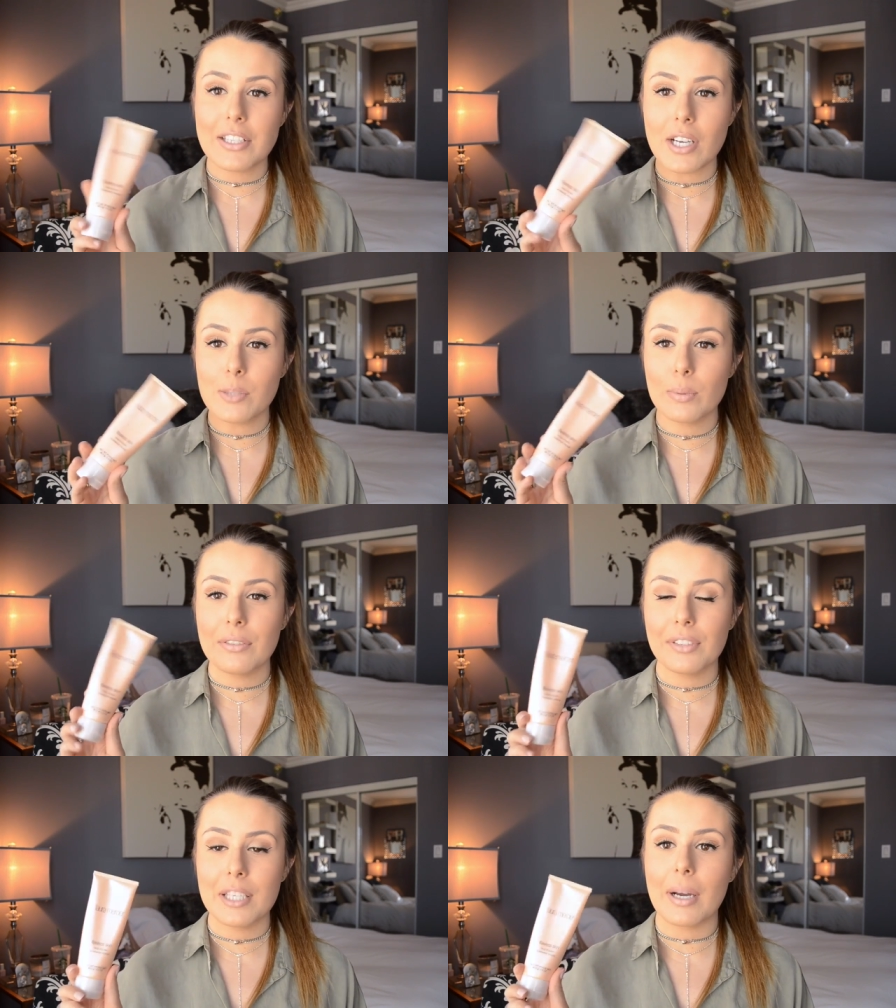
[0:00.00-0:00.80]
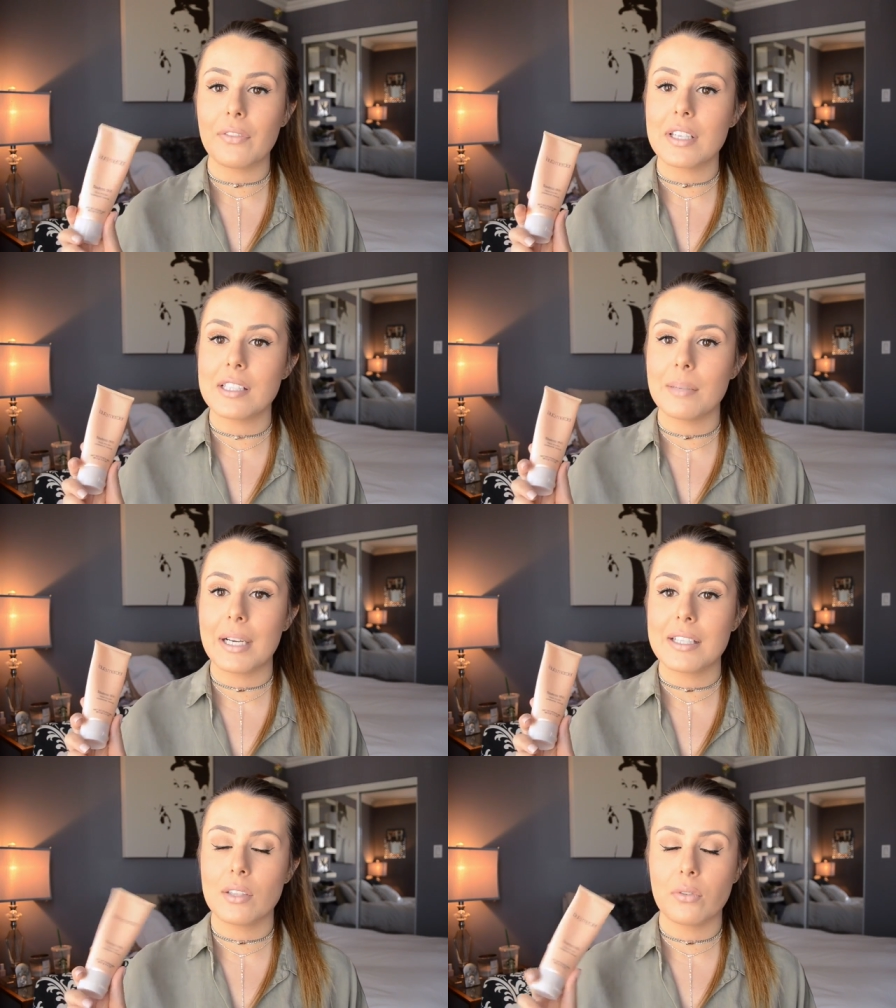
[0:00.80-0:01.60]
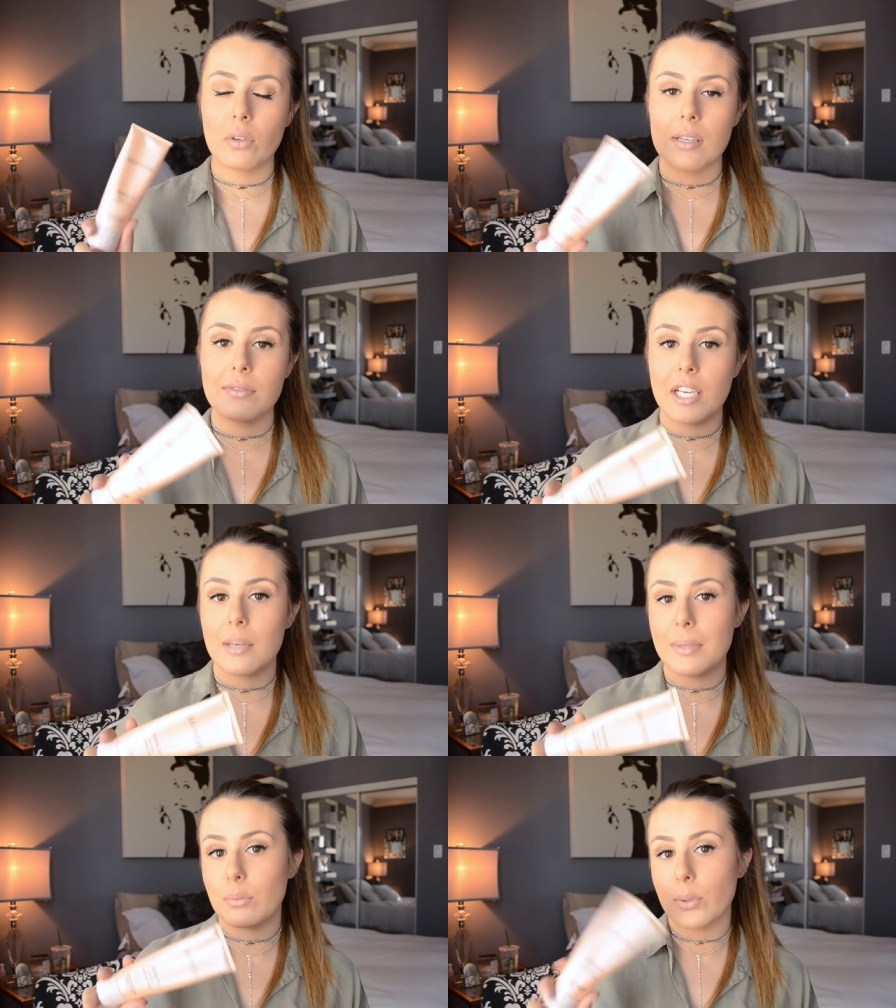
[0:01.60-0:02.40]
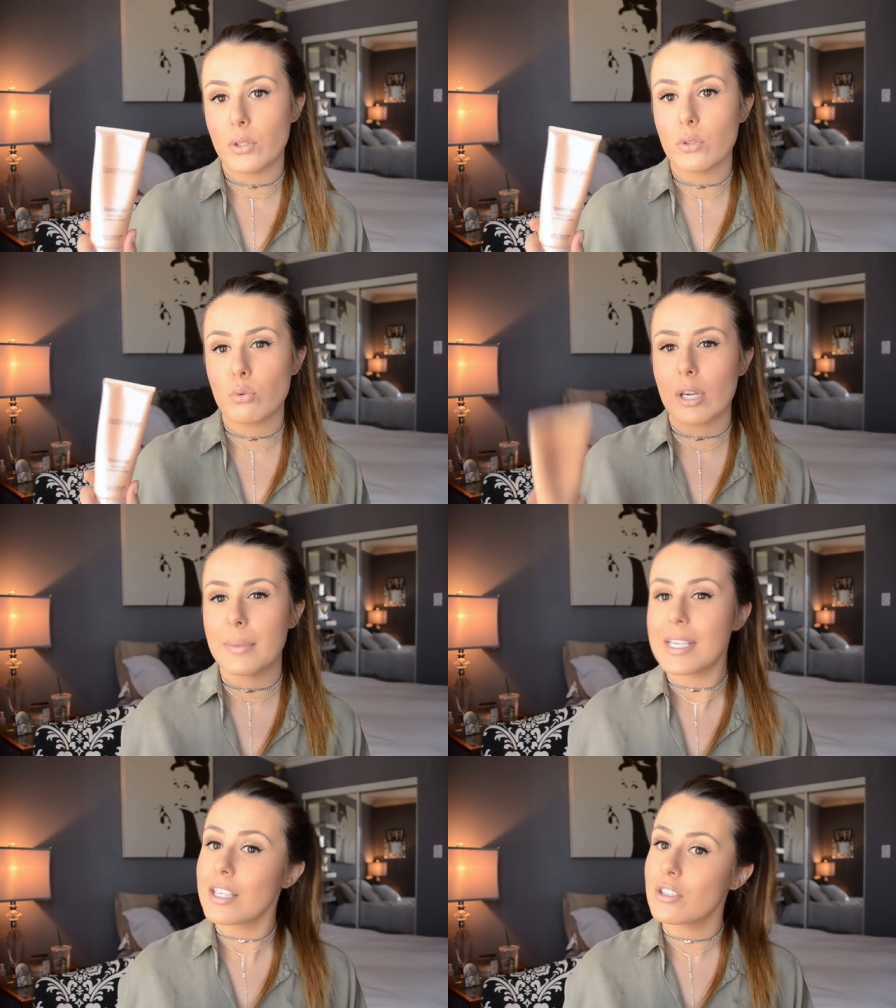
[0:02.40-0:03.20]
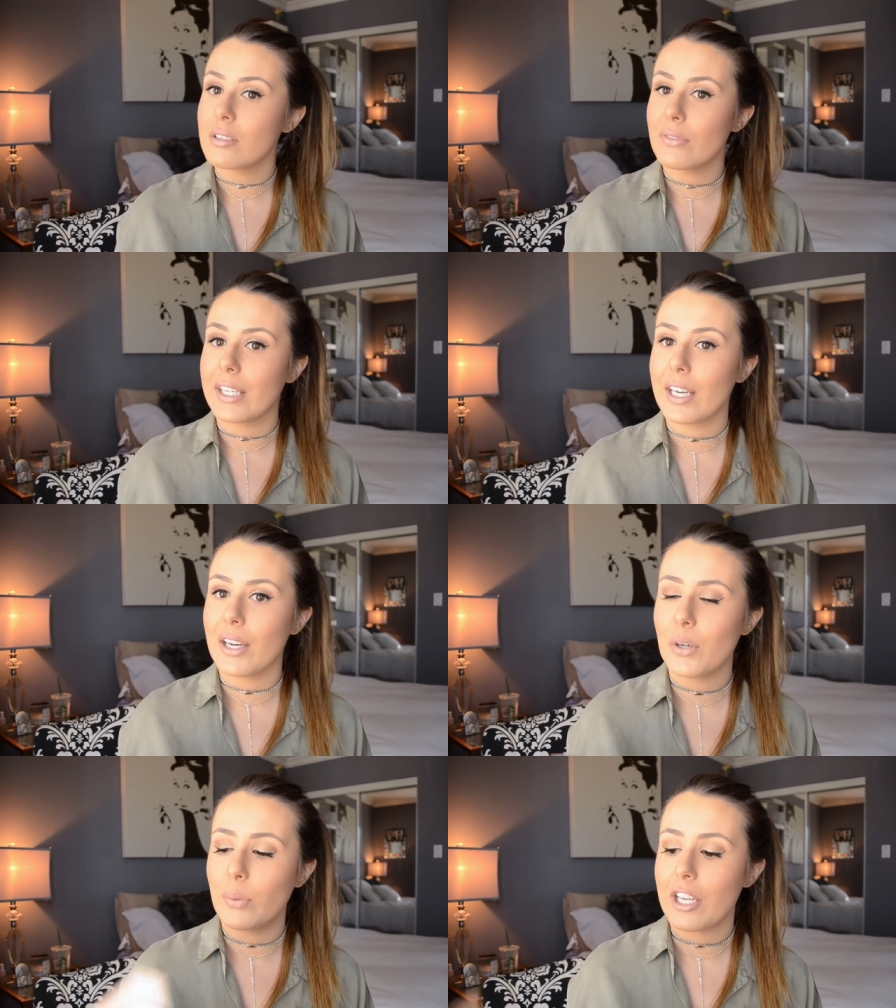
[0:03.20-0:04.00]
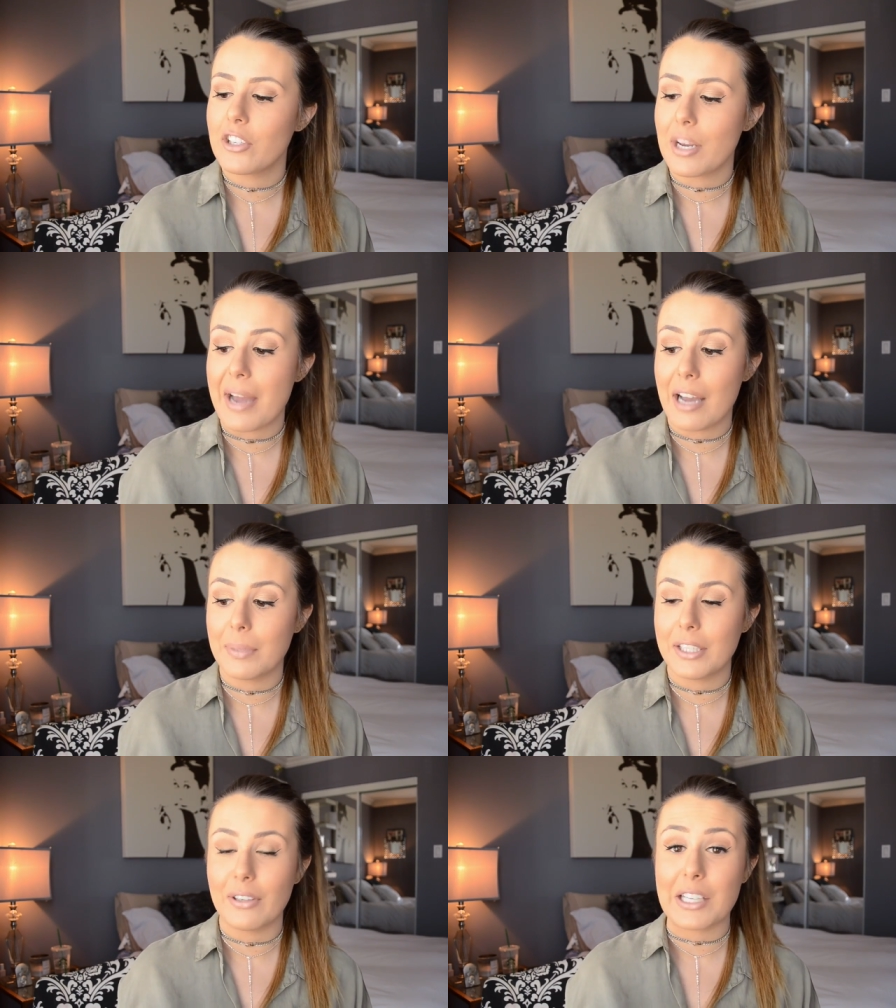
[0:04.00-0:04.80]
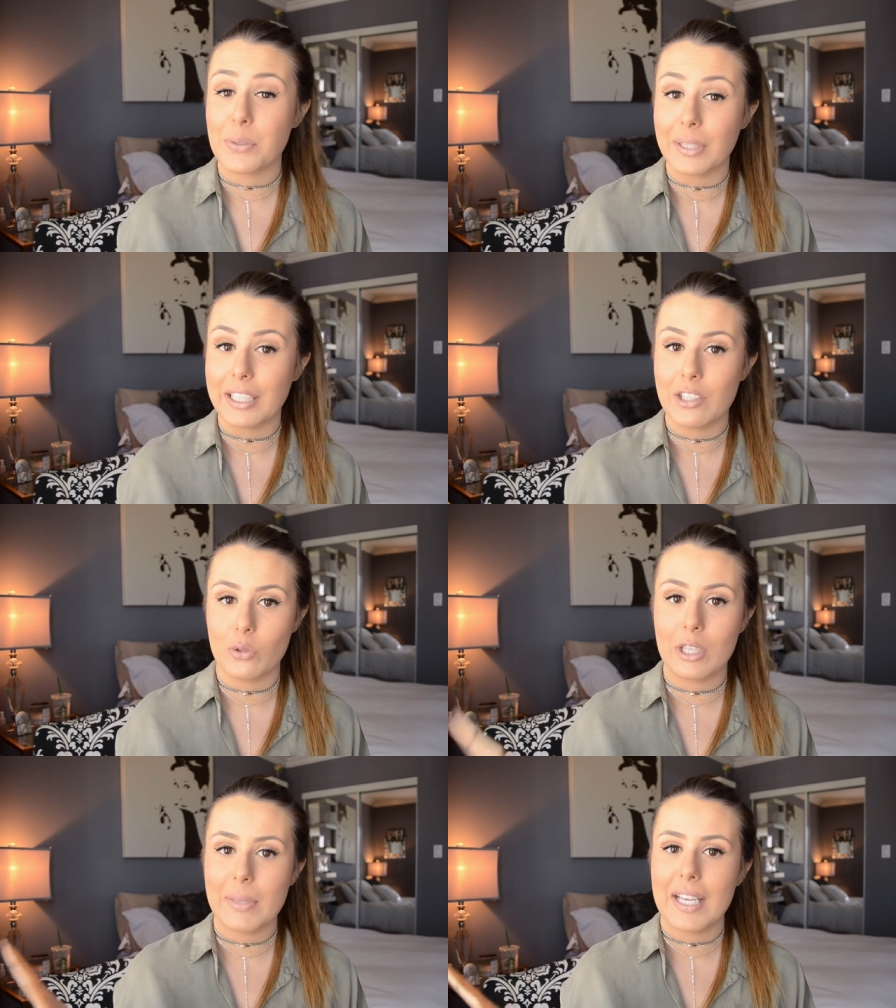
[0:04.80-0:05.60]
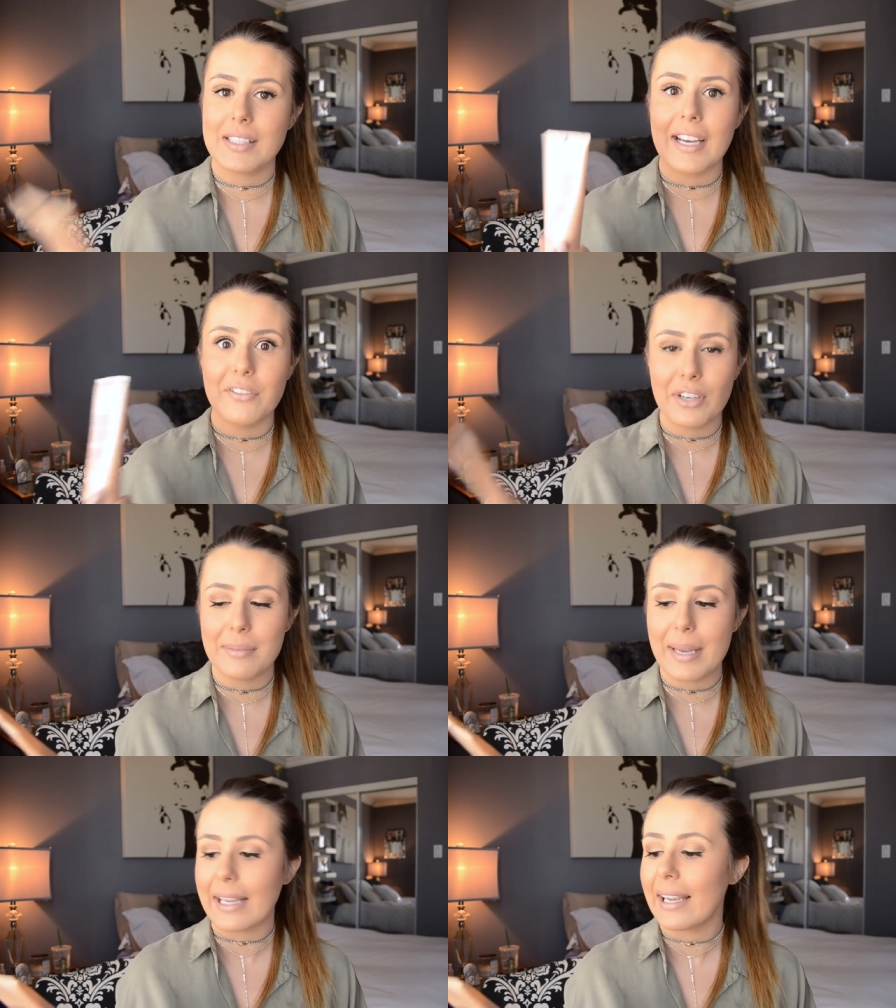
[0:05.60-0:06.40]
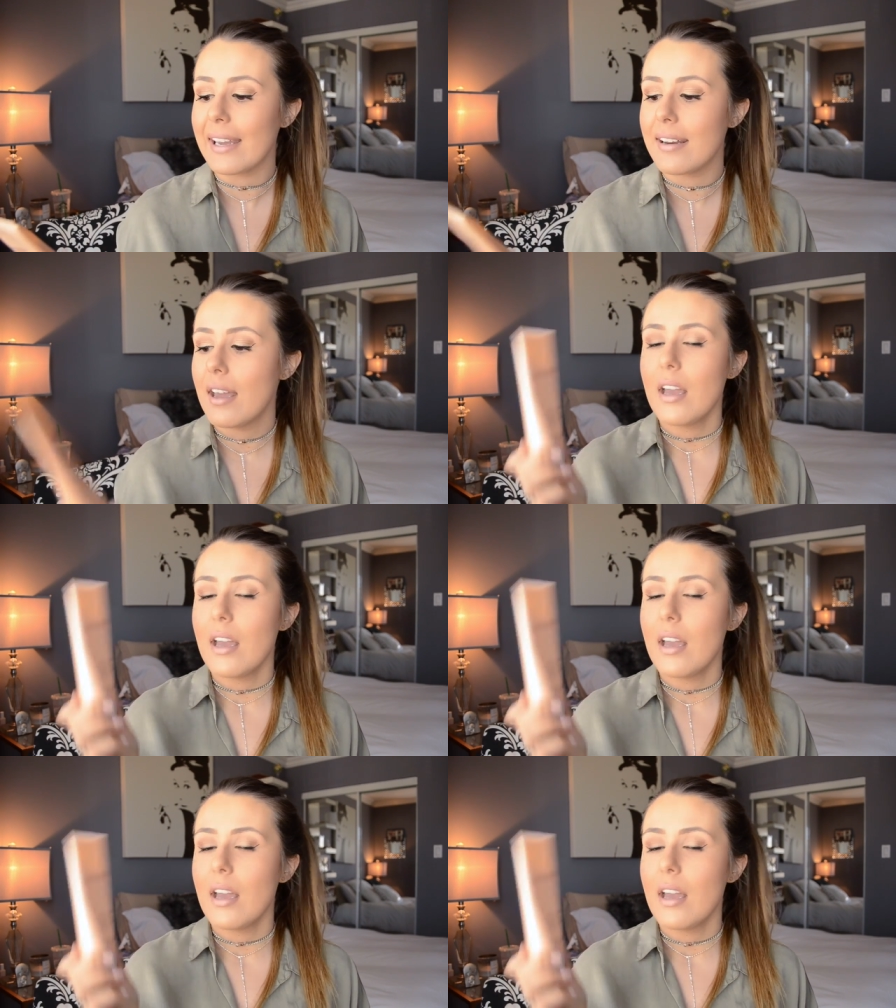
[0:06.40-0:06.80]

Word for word: I talked briefly about this in my Sephora VIB Rouge recommendations video, which I'm happy you guys really enjoyed because I had fun making it.